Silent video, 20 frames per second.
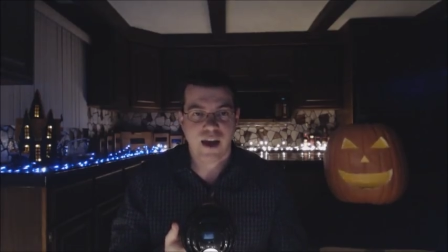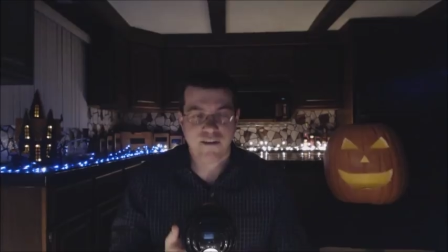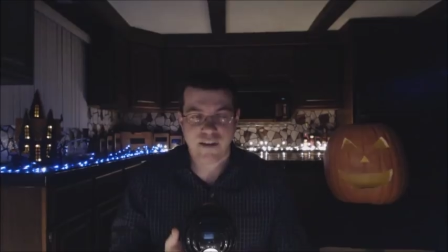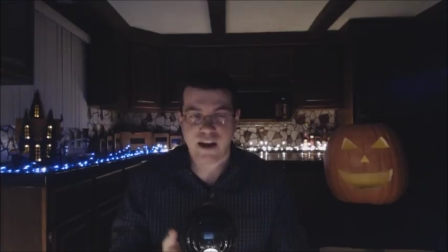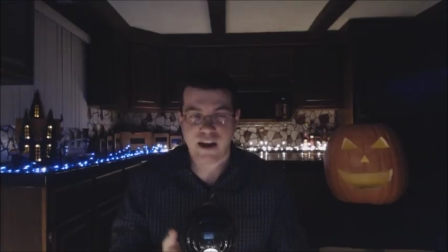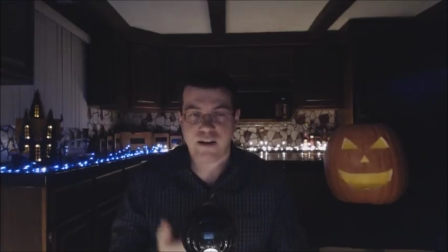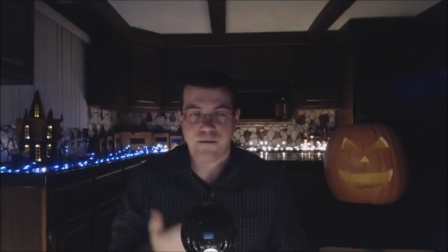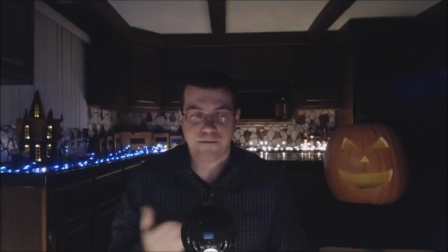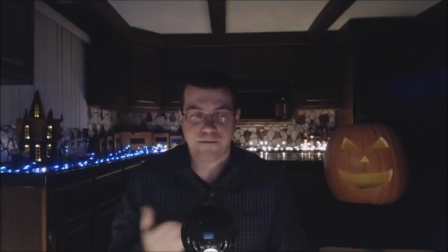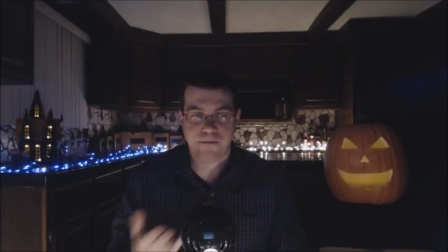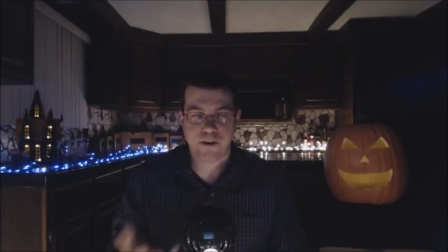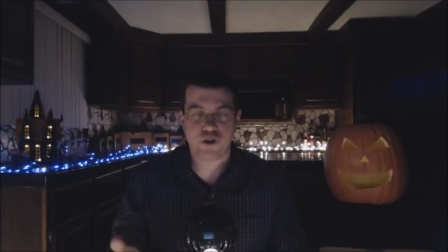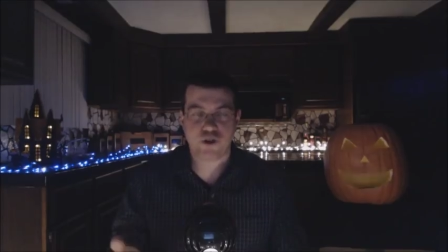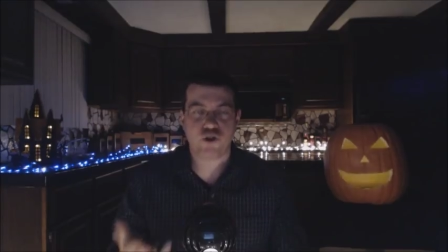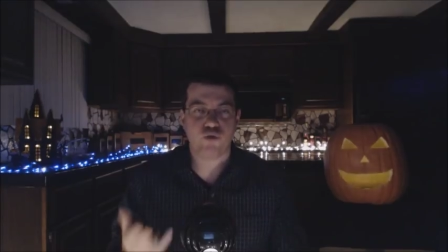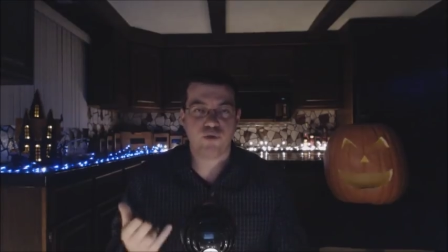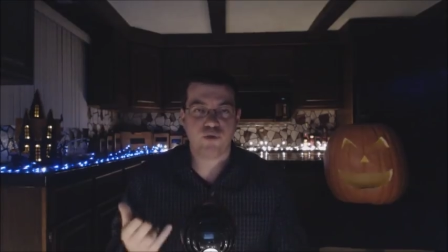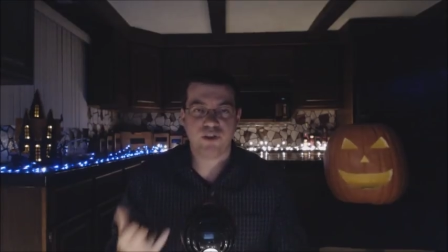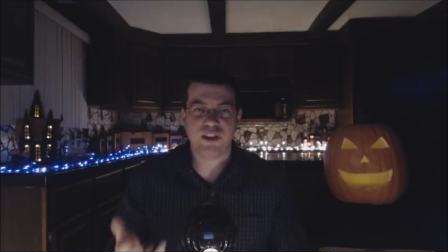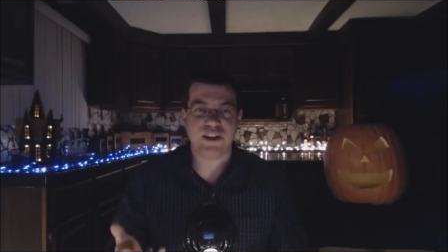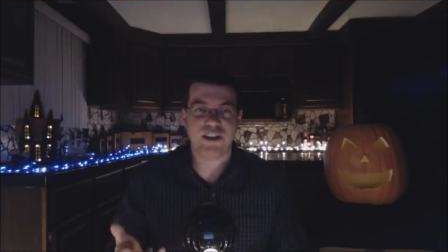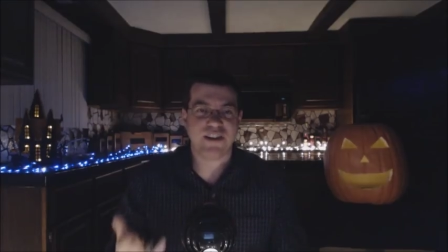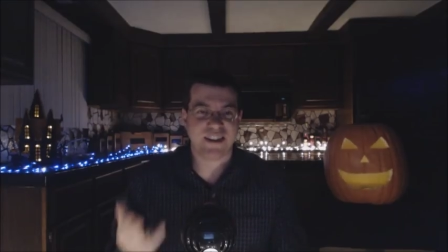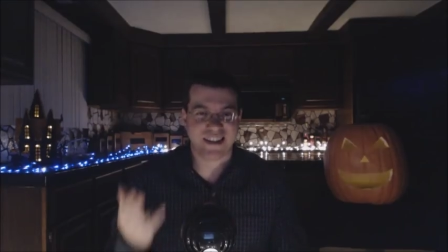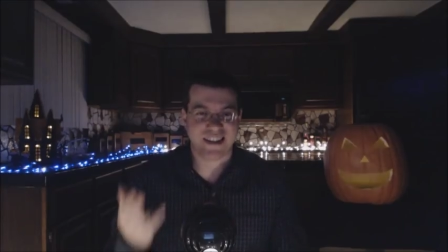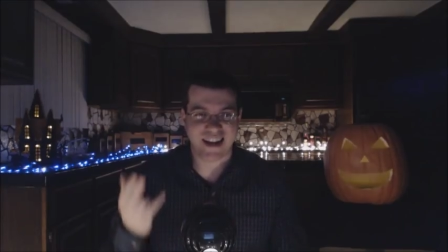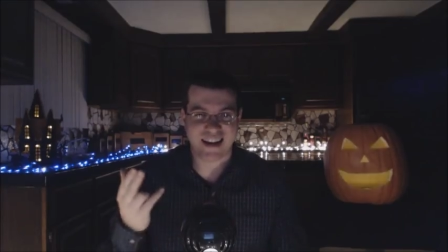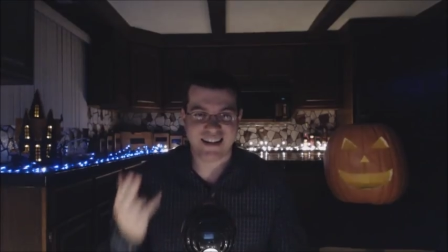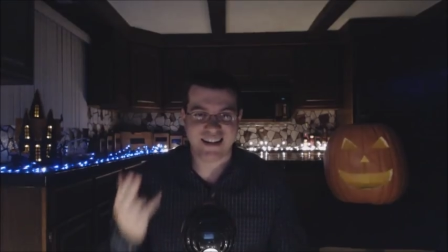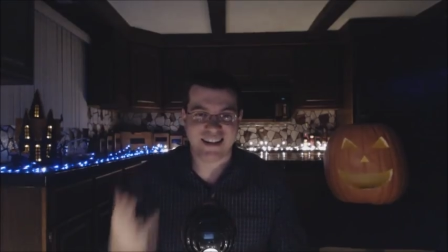have had official
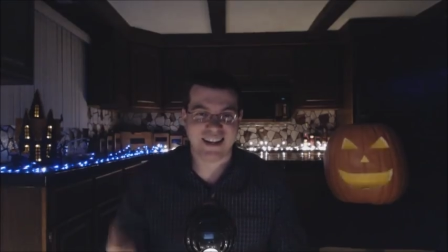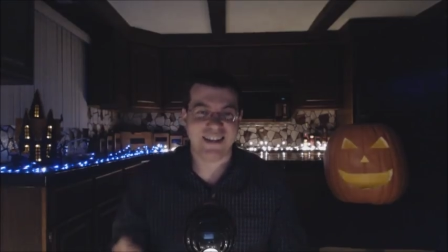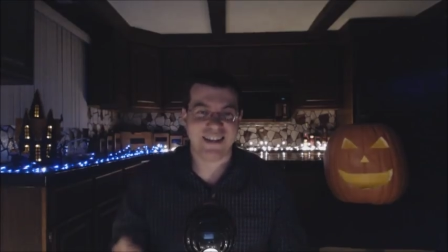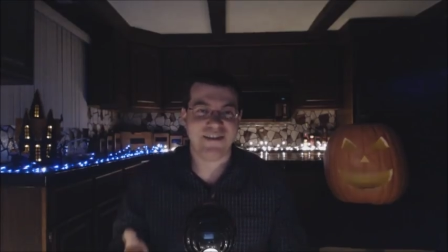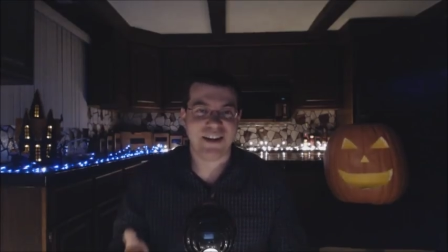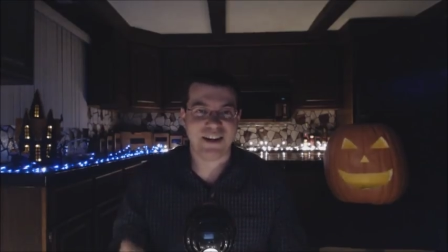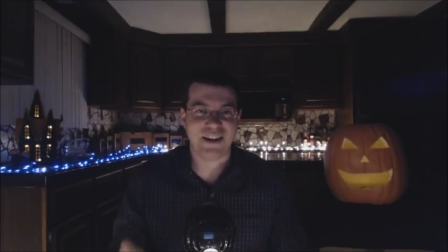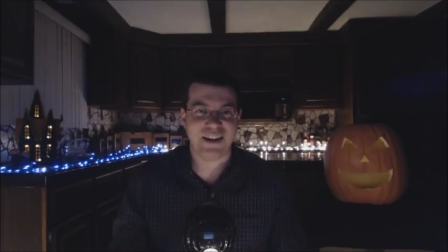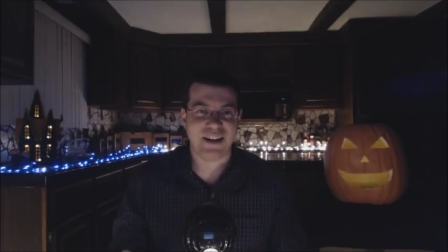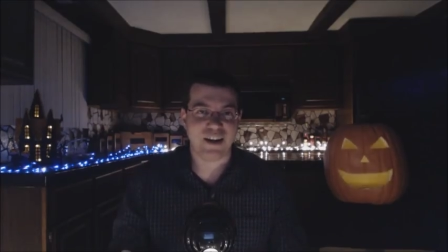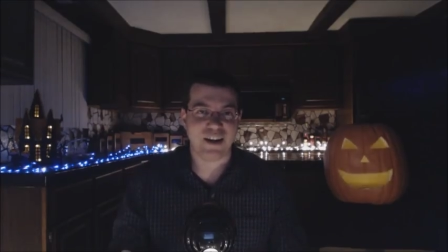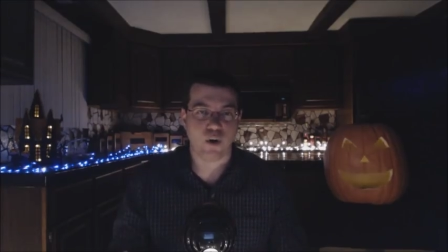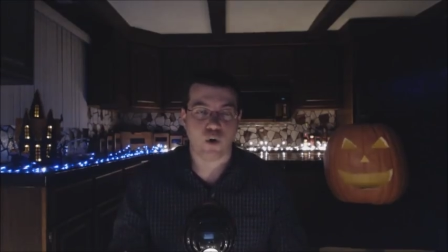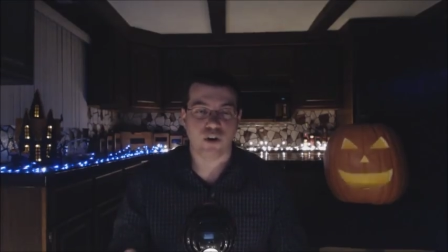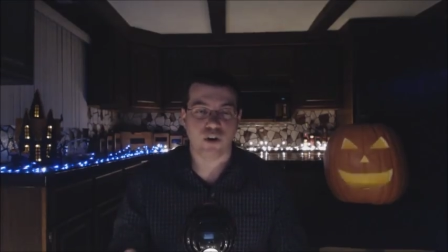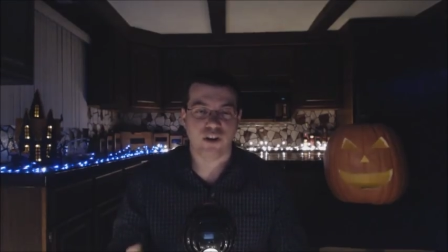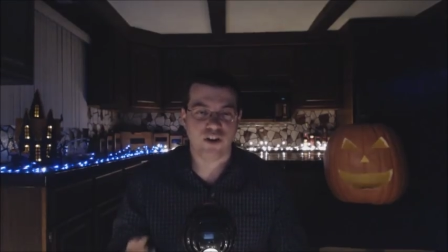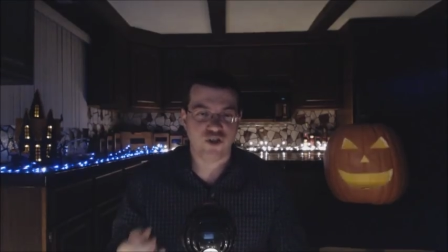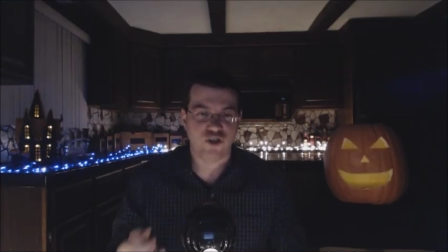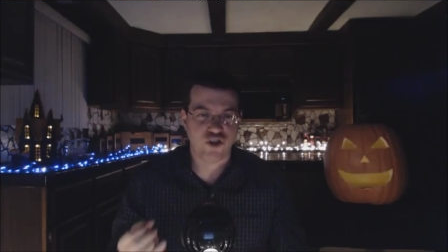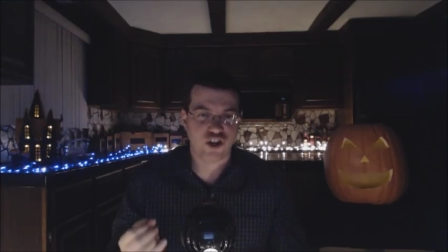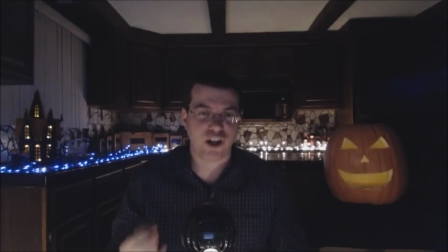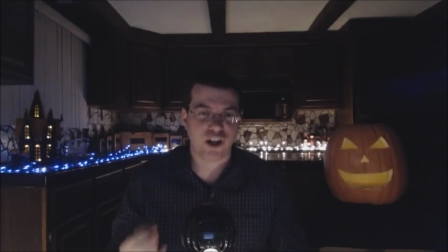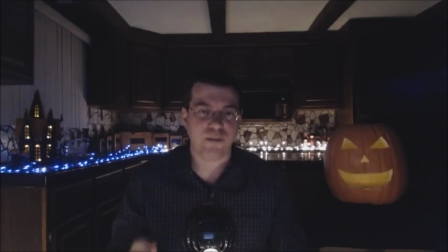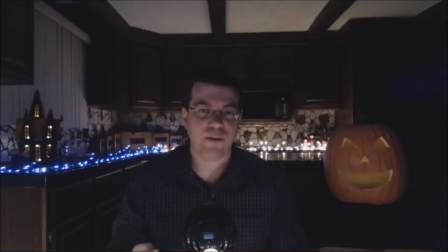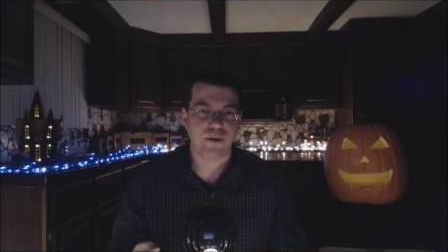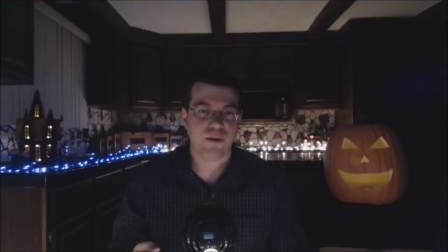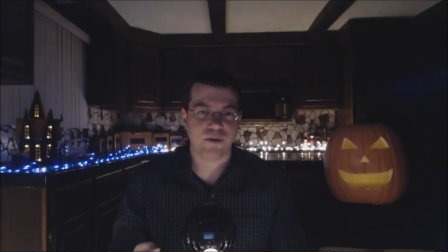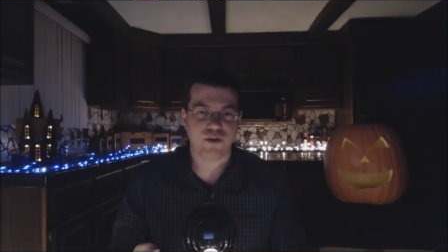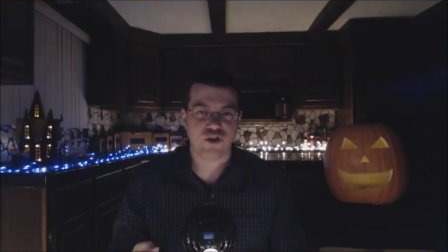releases on D V D or
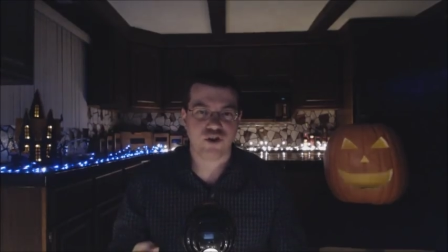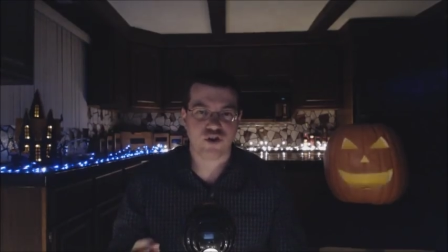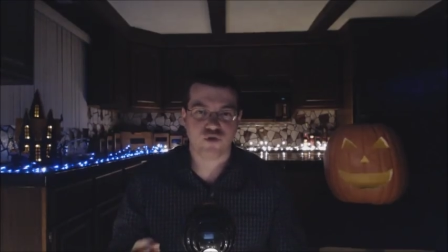legitimate